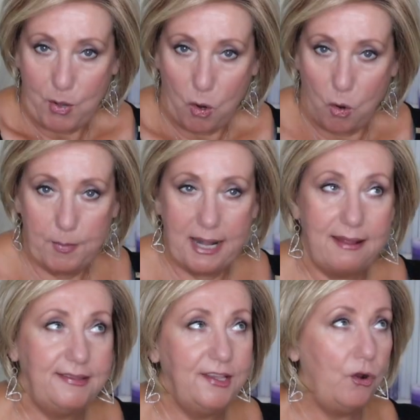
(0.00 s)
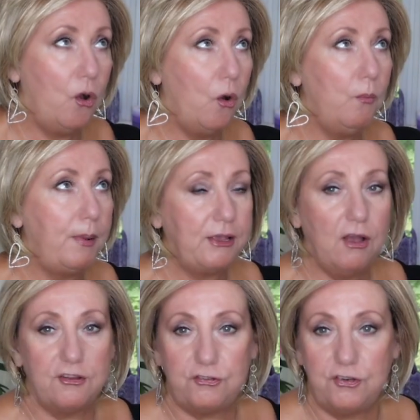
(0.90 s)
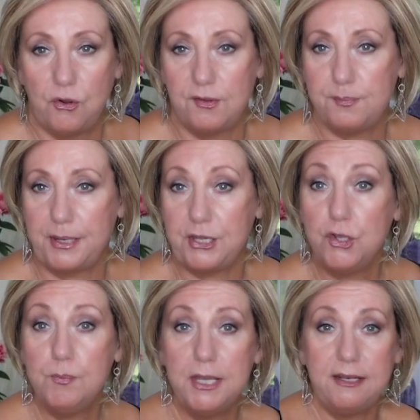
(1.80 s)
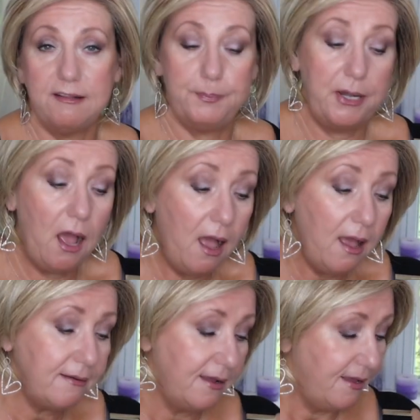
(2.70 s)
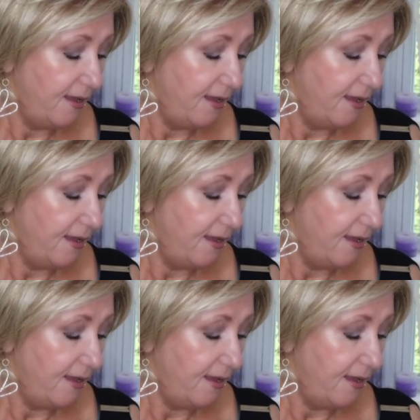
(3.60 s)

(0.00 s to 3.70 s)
home and I said, oh my gosh, you know, it's been humid, it's been hot.